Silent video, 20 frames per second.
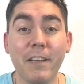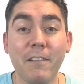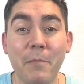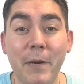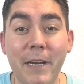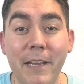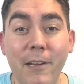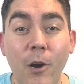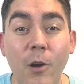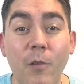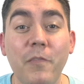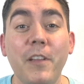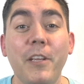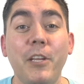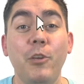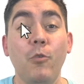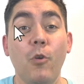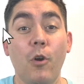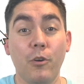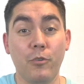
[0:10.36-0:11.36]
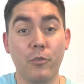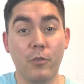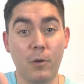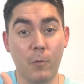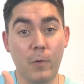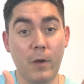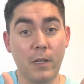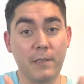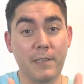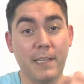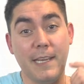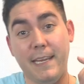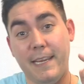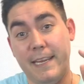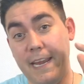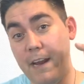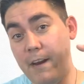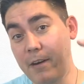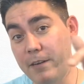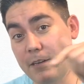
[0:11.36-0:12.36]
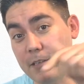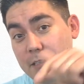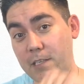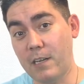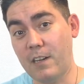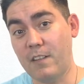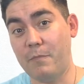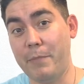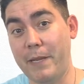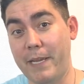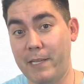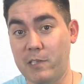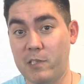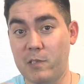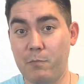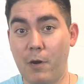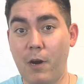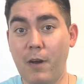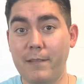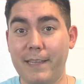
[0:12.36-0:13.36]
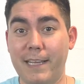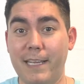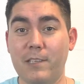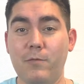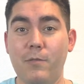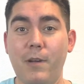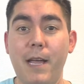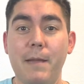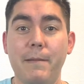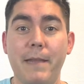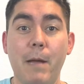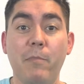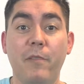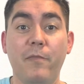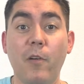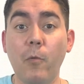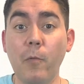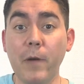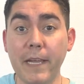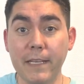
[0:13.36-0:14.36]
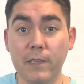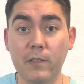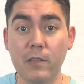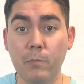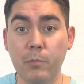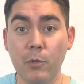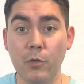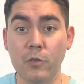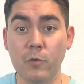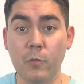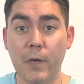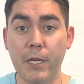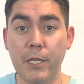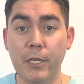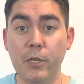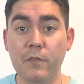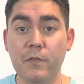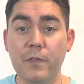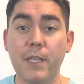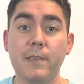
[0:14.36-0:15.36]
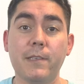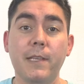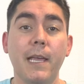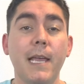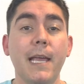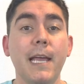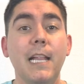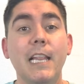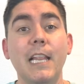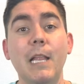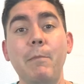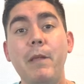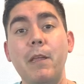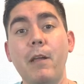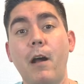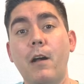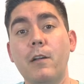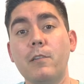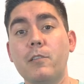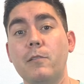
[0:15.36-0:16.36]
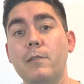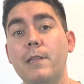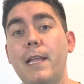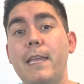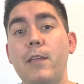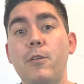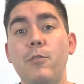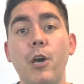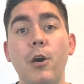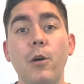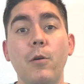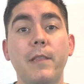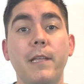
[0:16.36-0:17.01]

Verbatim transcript: everybody. Hopefully you are doing well, taking care of yourself, being smart. That's right. Now, before we get to the balloons we're going to use for this, let me also let you know